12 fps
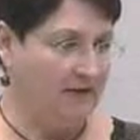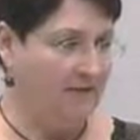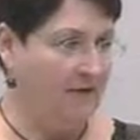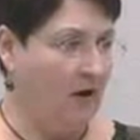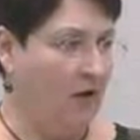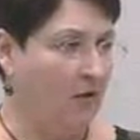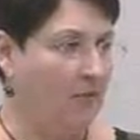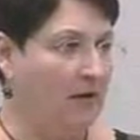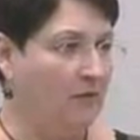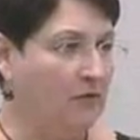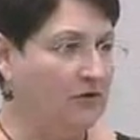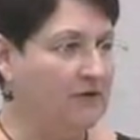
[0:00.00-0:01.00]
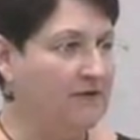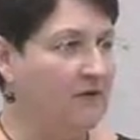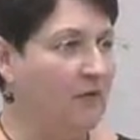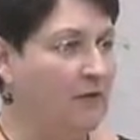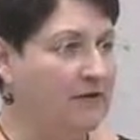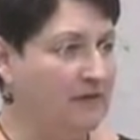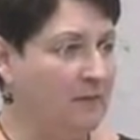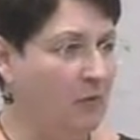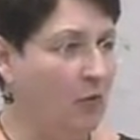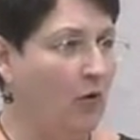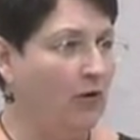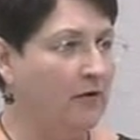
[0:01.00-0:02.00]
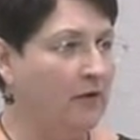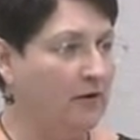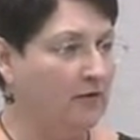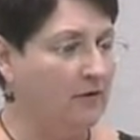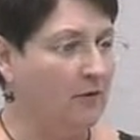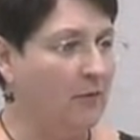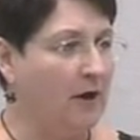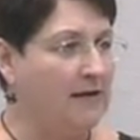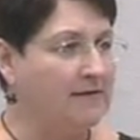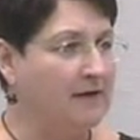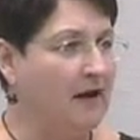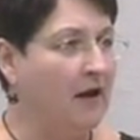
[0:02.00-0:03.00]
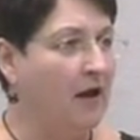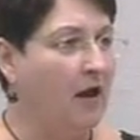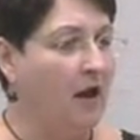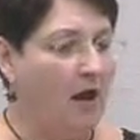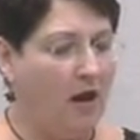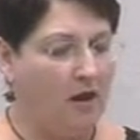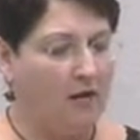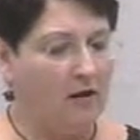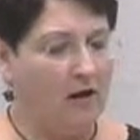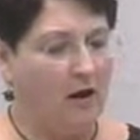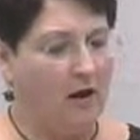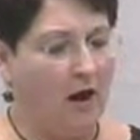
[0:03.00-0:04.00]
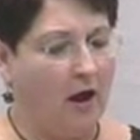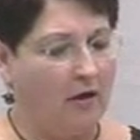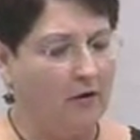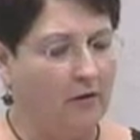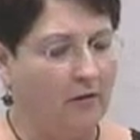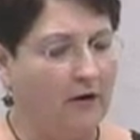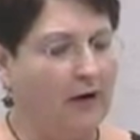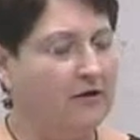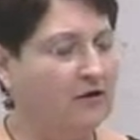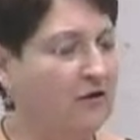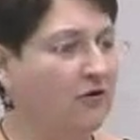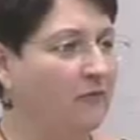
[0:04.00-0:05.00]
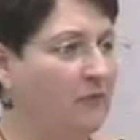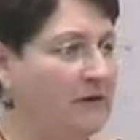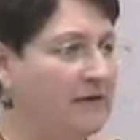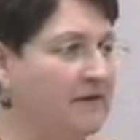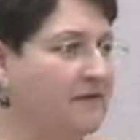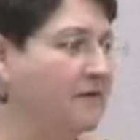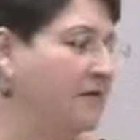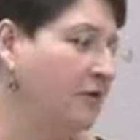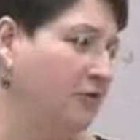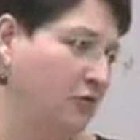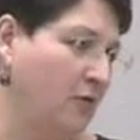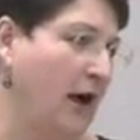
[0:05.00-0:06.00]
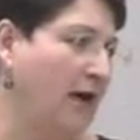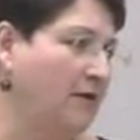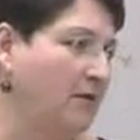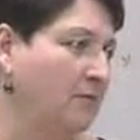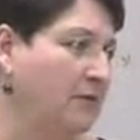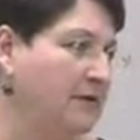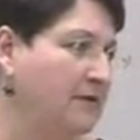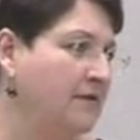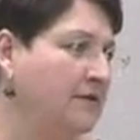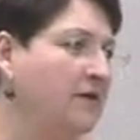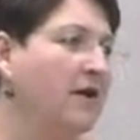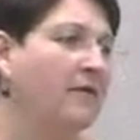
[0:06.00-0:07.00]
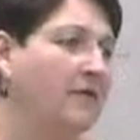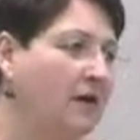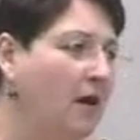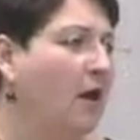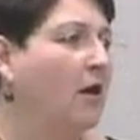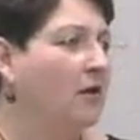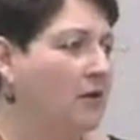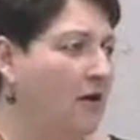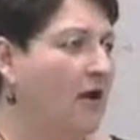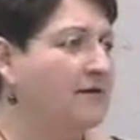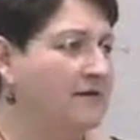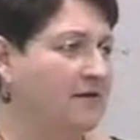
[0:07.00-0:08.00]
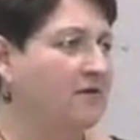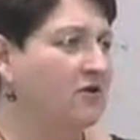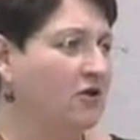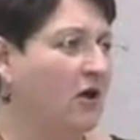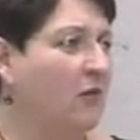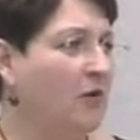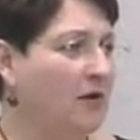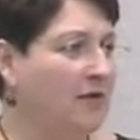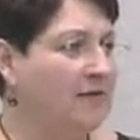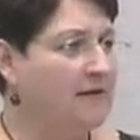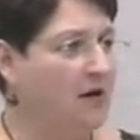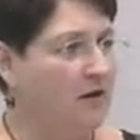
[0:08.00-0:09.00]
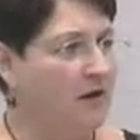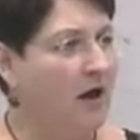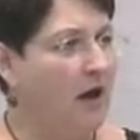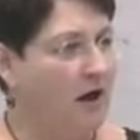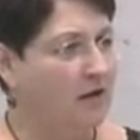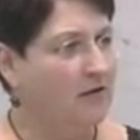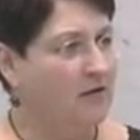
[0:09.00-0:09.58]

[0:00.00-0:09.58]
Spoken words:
development, which is always important here in Nebraska, and the creation of business and attracting business. Do you have any thoughts to share with us on that?